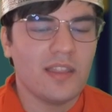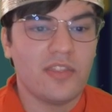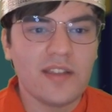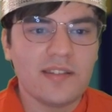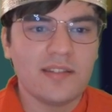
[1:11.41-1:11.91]

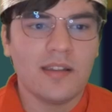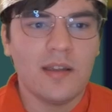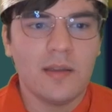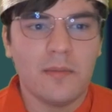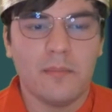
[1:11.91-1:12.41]
This
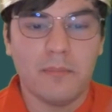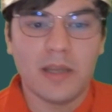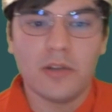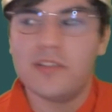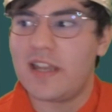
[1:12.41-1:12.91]

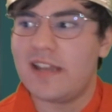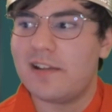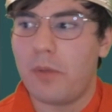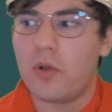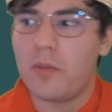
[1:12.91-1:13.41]
middle
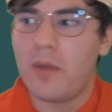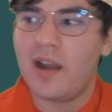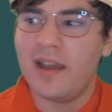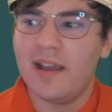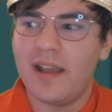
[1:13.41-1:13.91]
stage Pokemon